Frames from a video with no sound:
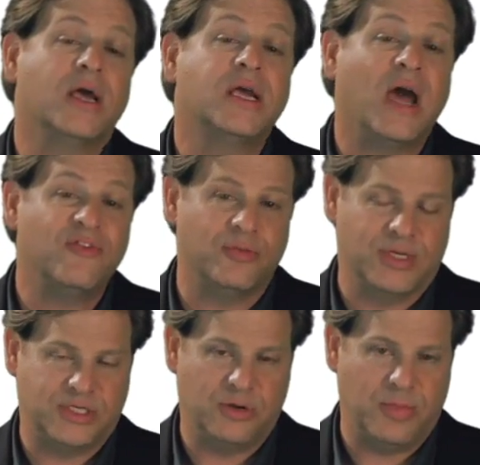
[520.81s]
A
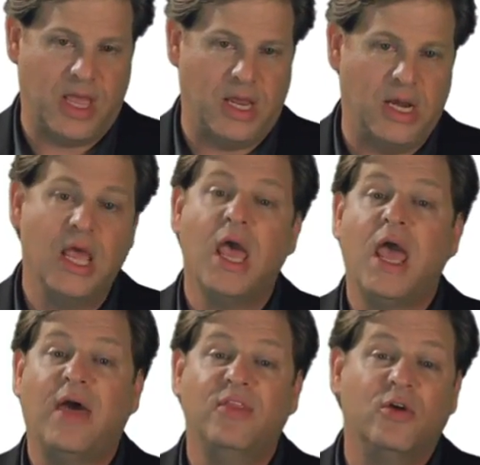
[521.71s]
government domain.
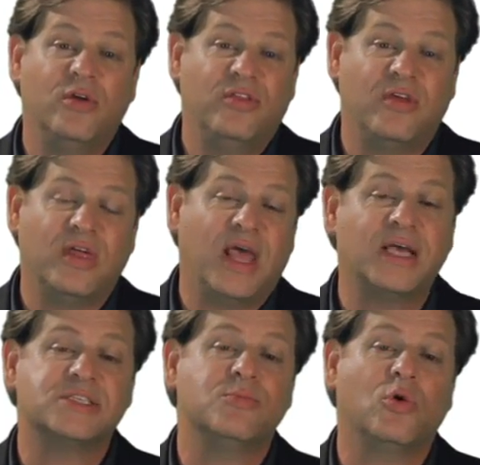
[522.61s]
And the only thing that
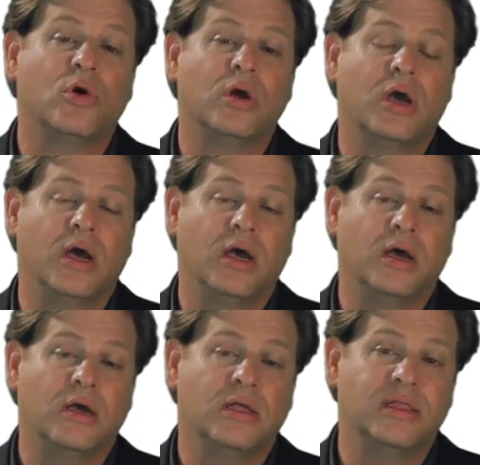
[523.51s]
has more
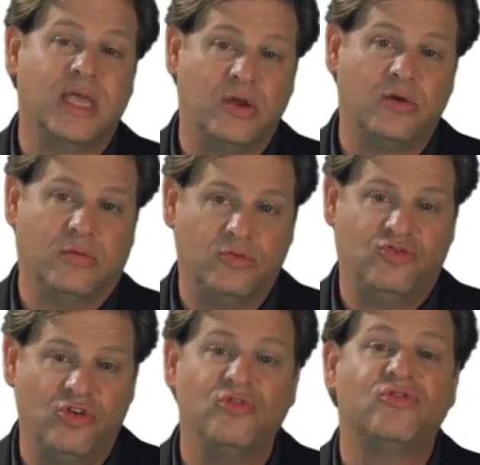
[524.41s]
link
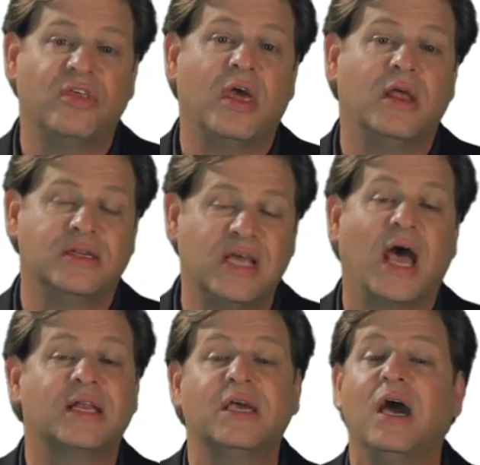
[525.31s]
juice than a
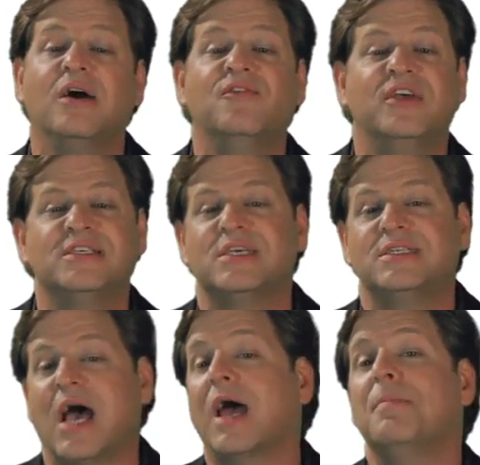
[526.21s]
.gov is
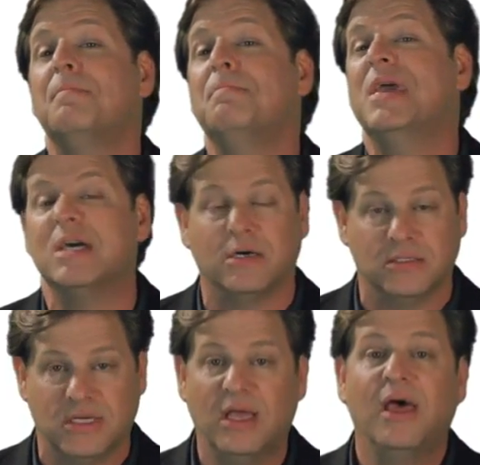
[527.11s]
a
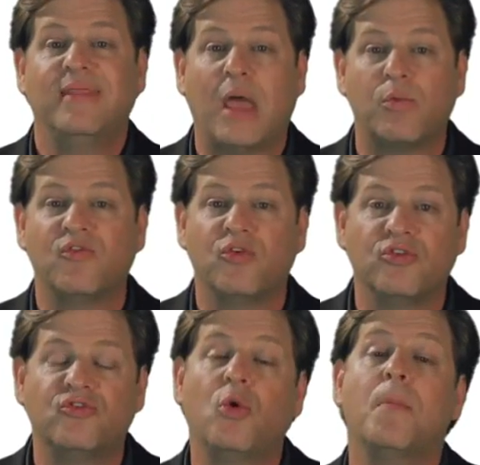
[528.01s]
.mil. That
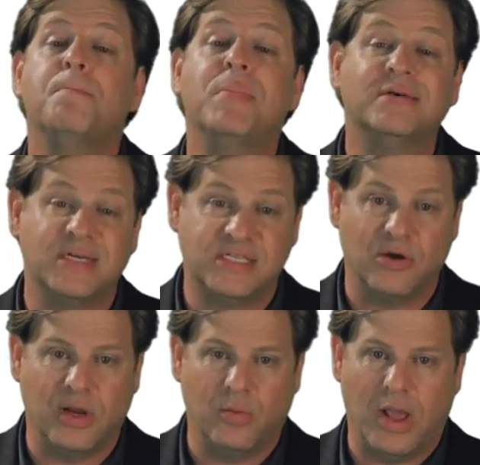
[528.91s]
refers to a
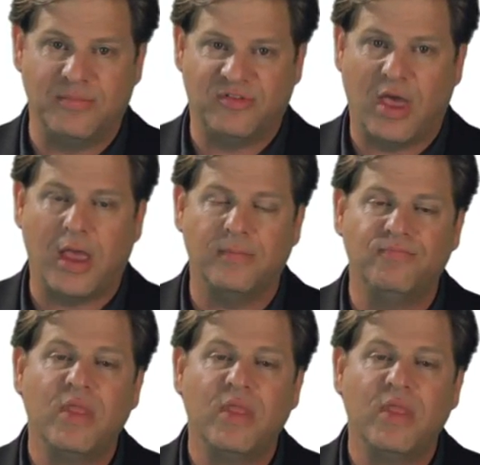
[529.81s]
military website.